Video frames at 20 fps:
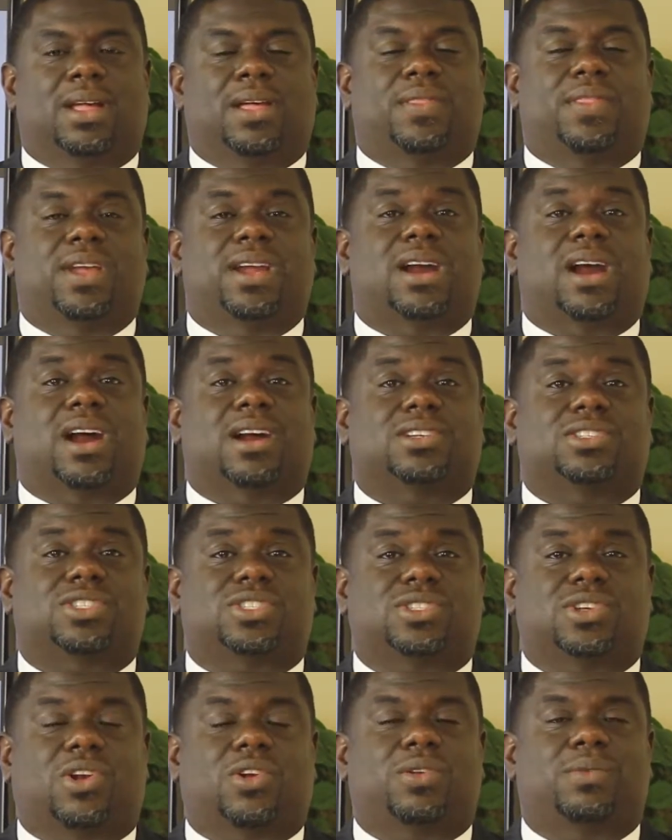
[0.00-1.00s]
There are
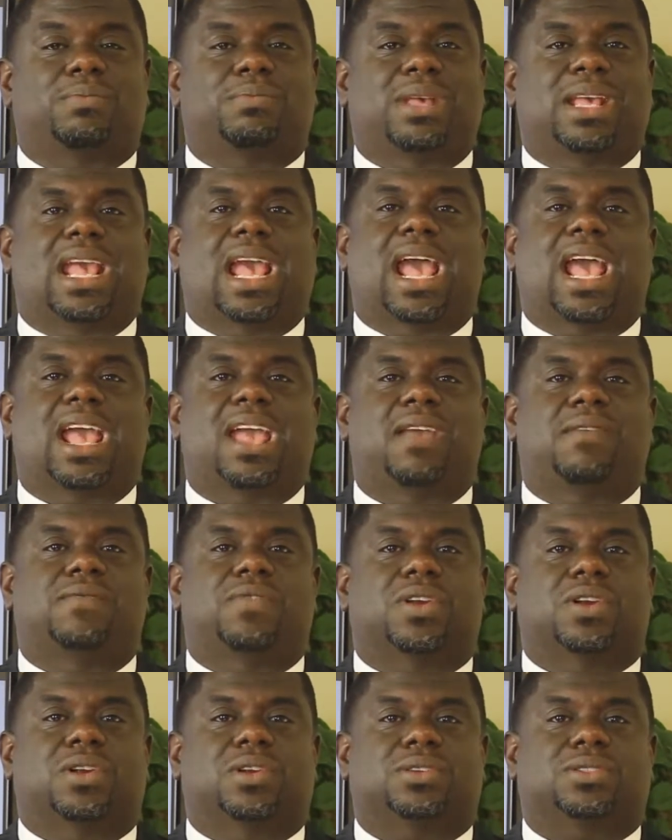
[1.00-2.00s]
certain
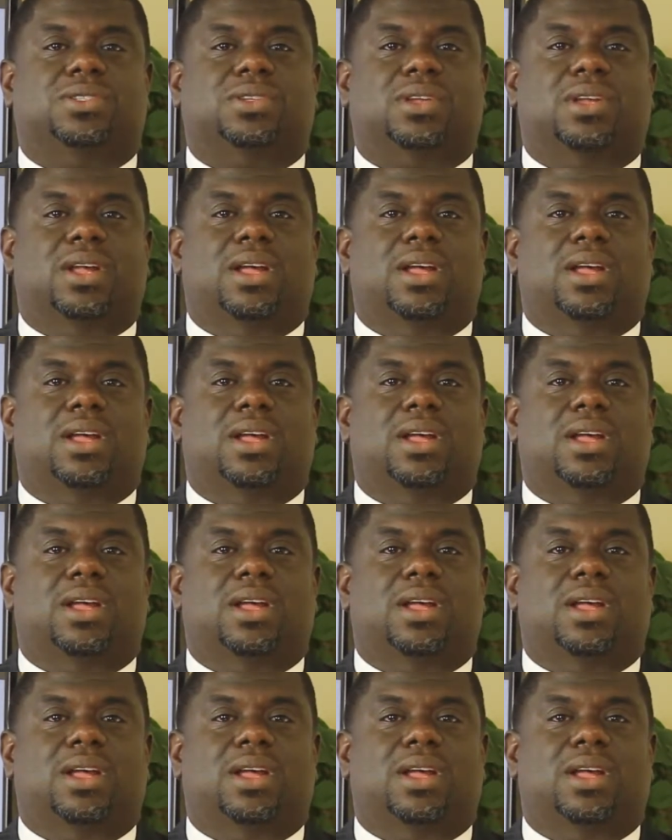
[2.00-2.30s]
behaviors